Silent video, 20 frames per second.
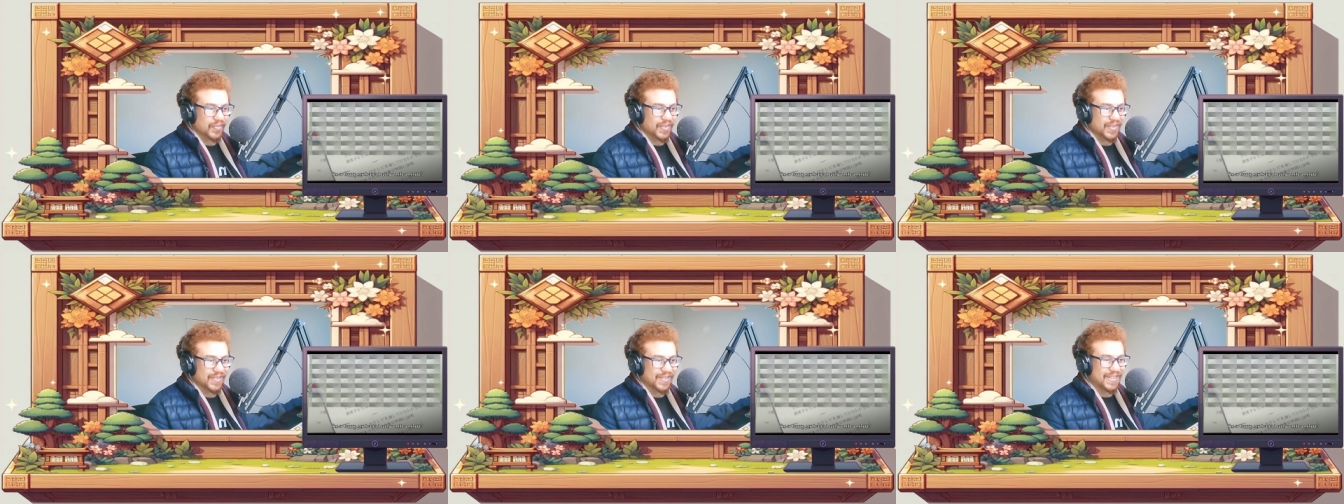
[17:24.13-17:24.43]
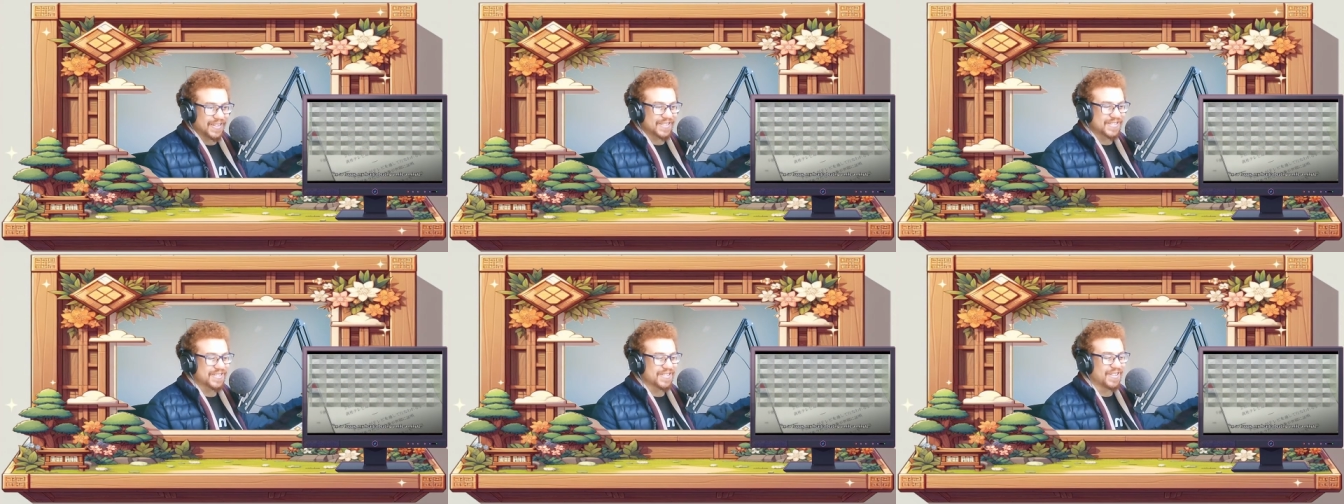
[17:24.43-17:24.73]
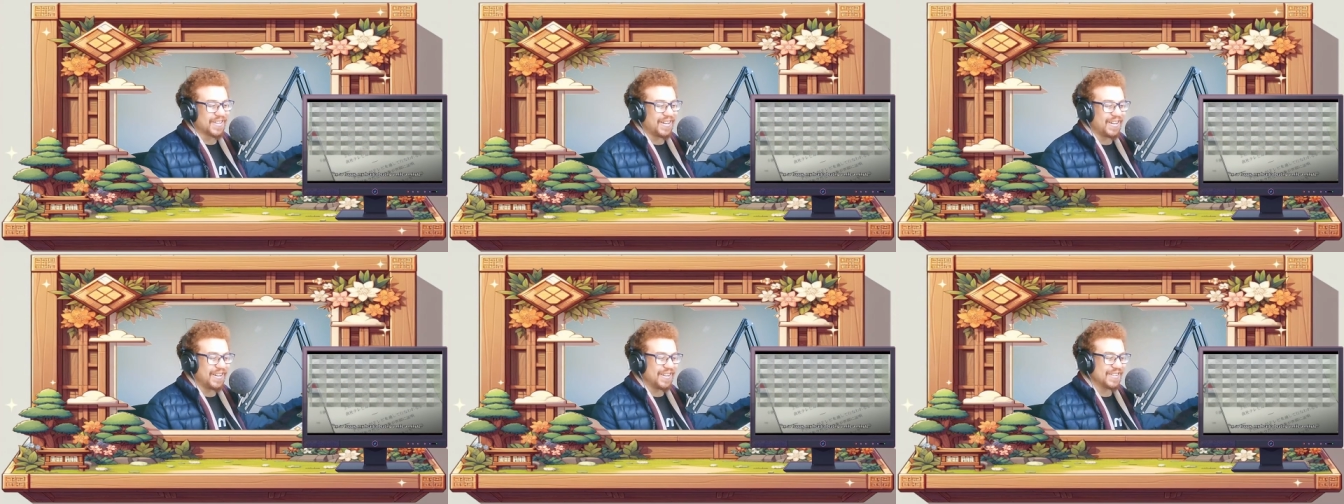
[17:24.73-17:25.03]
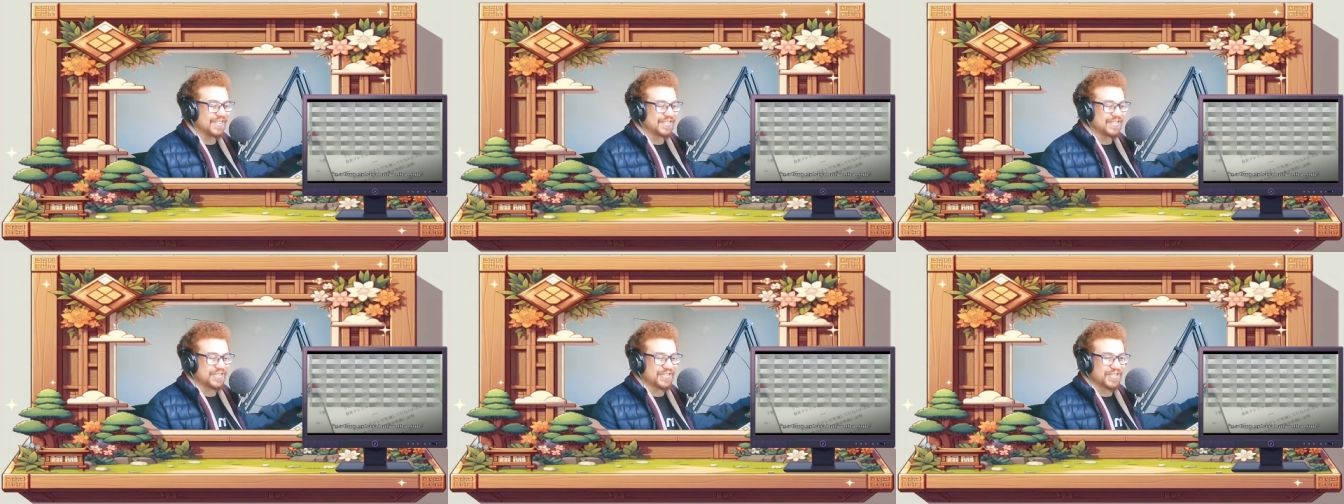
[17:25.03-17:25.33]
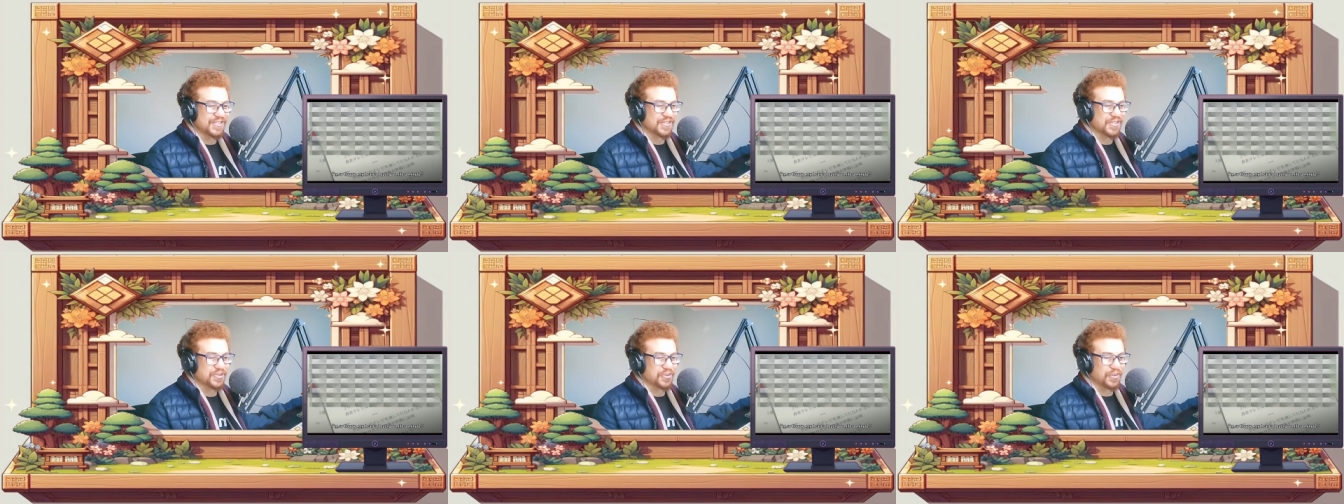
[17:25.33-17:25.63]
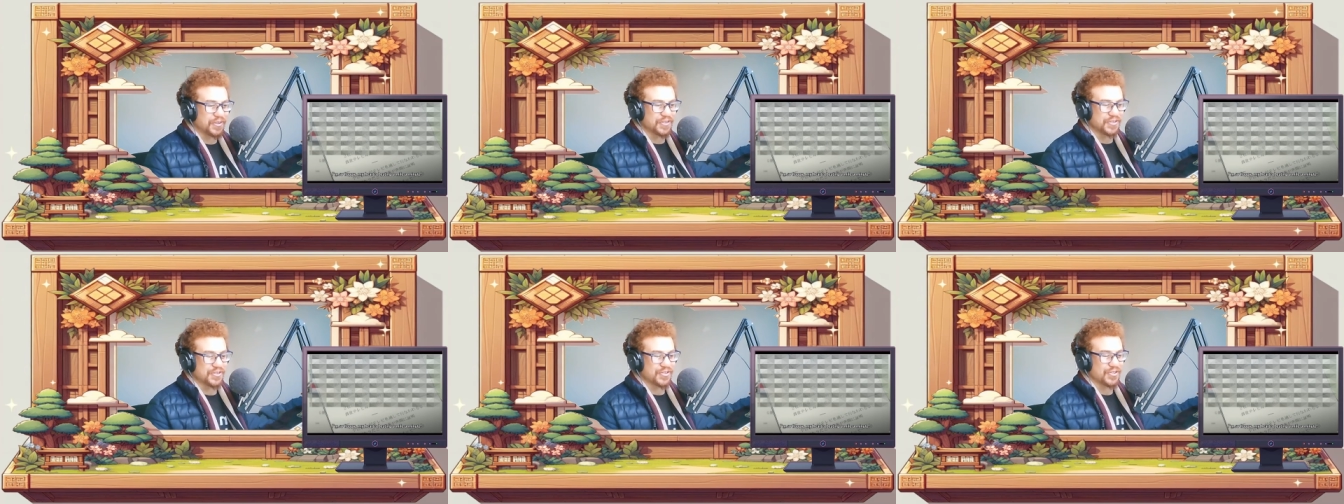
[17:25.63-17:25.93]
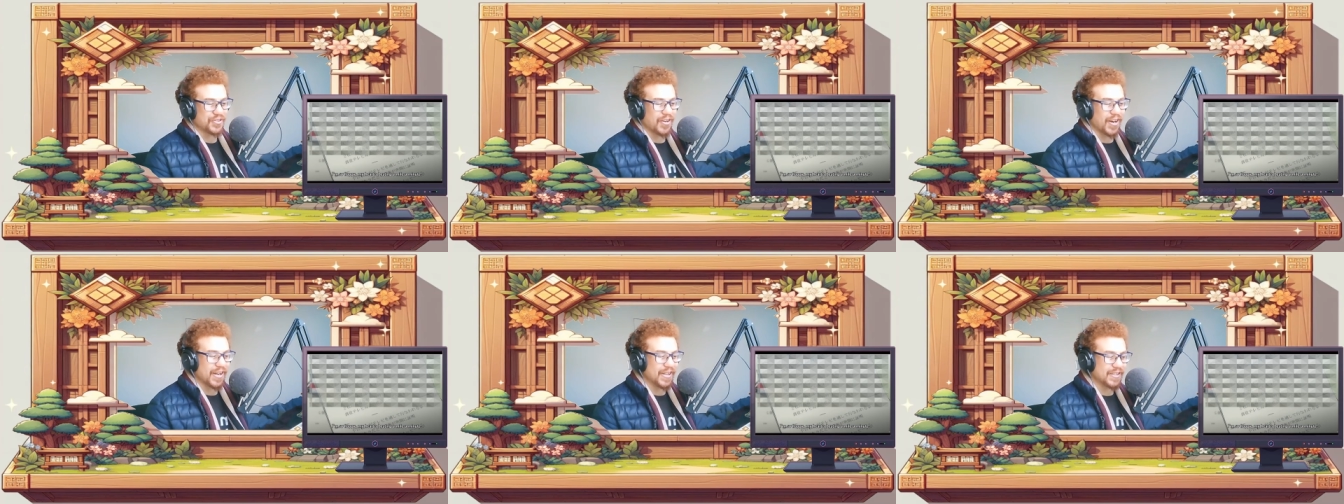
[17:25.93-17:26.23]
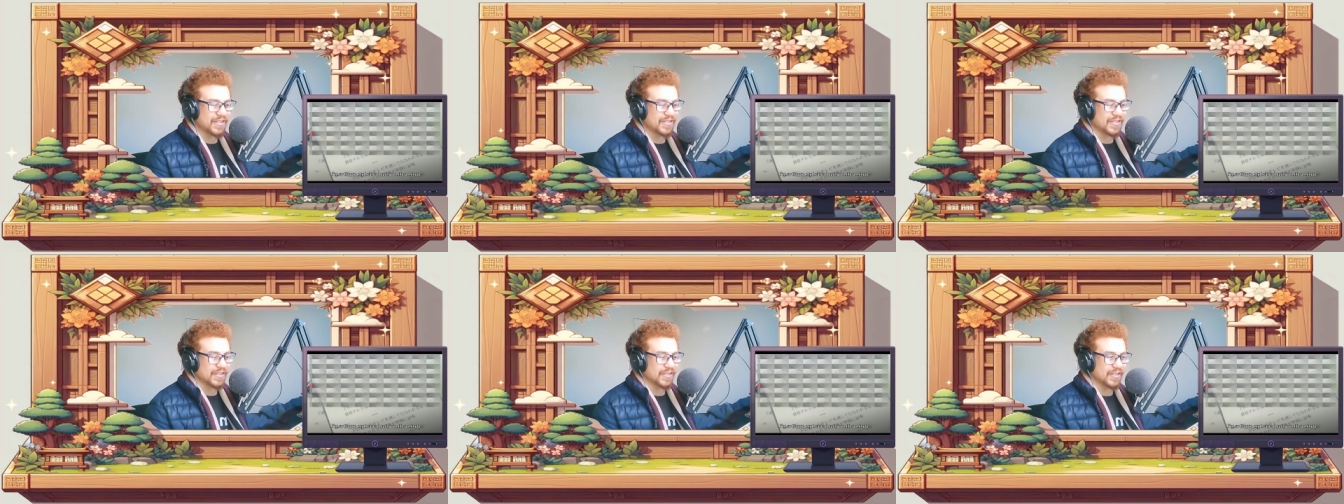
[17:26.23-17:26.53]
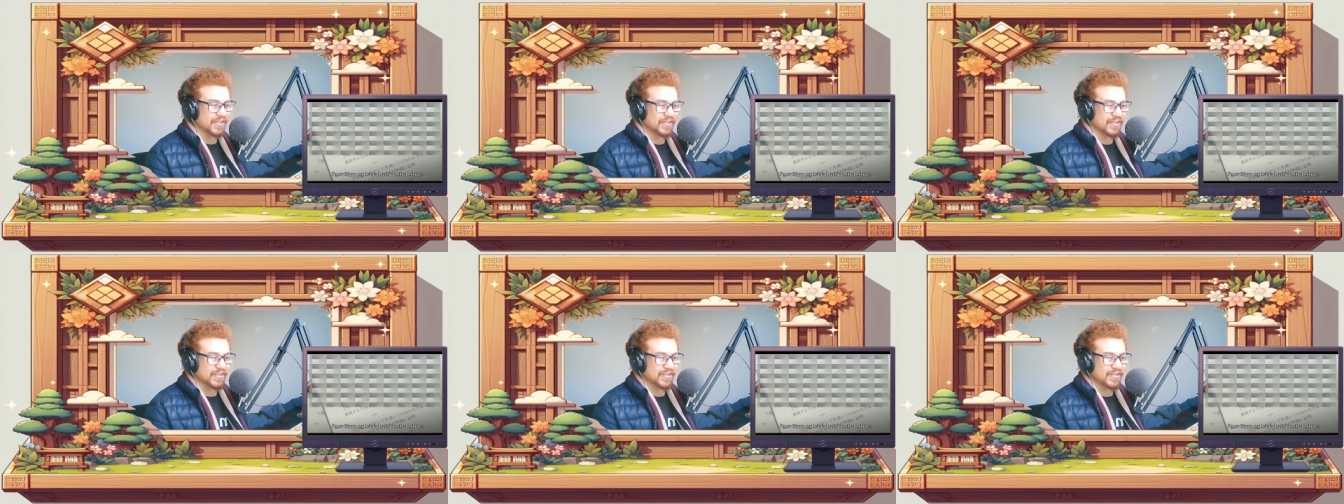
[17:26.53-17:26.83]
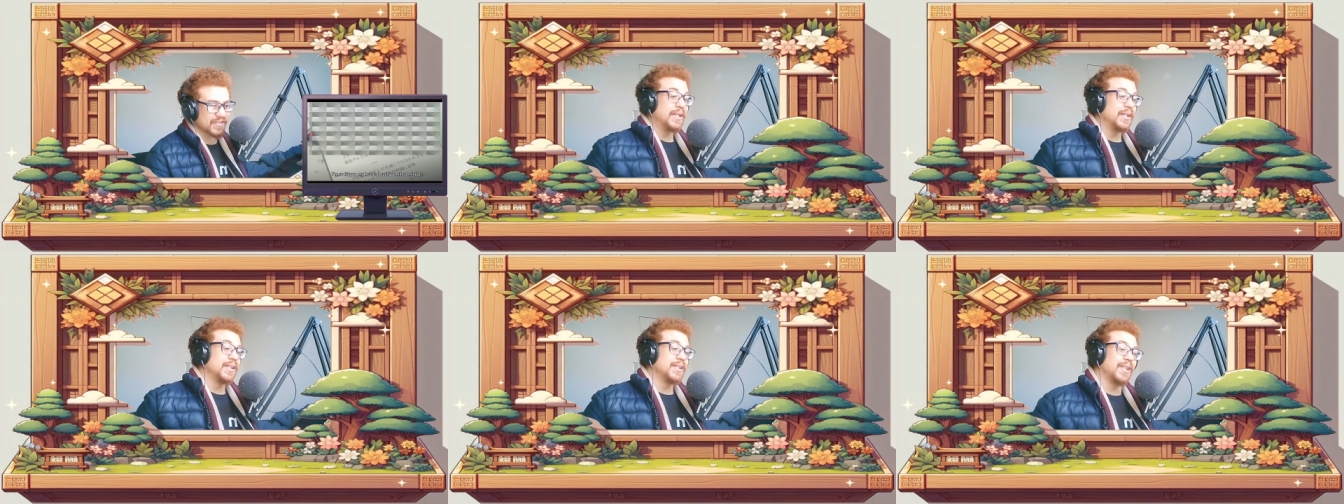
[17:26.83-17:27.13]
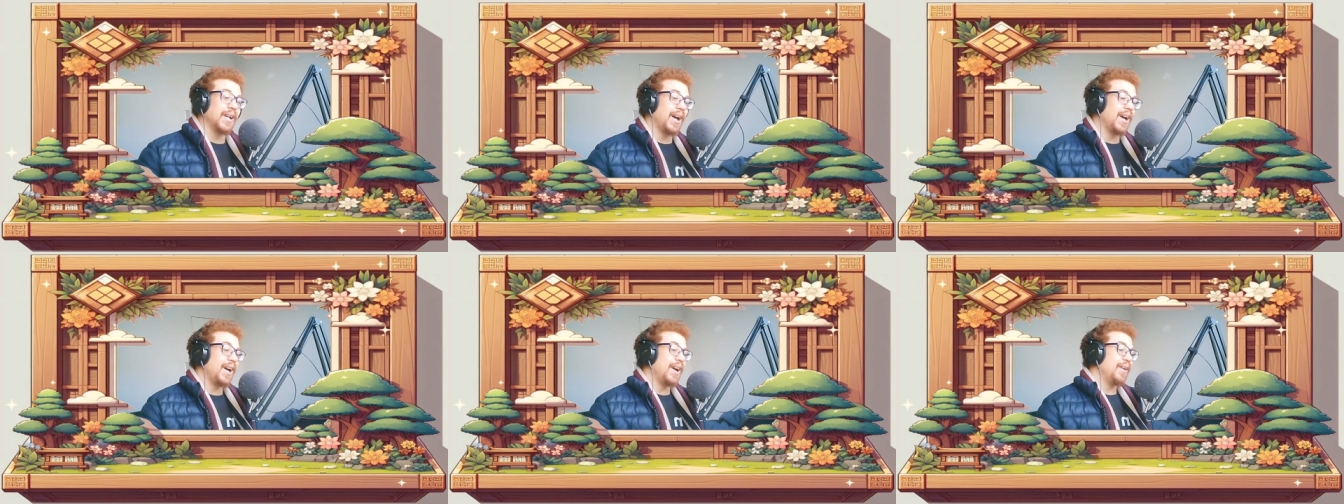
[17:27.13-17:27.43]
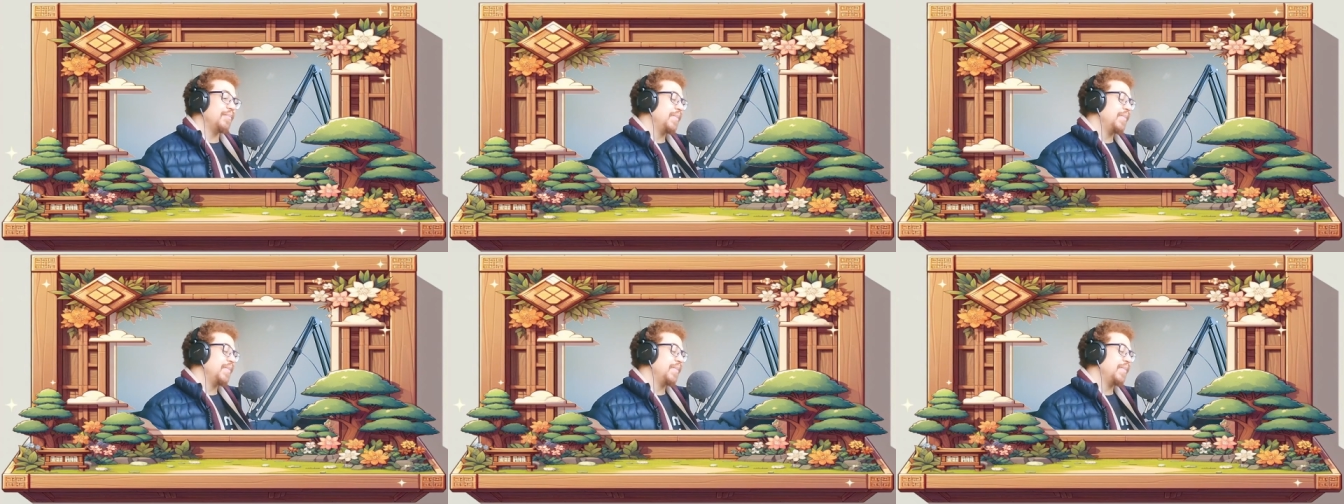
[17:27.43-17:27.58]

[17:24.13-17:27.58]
This guy just wants ratings. Damn,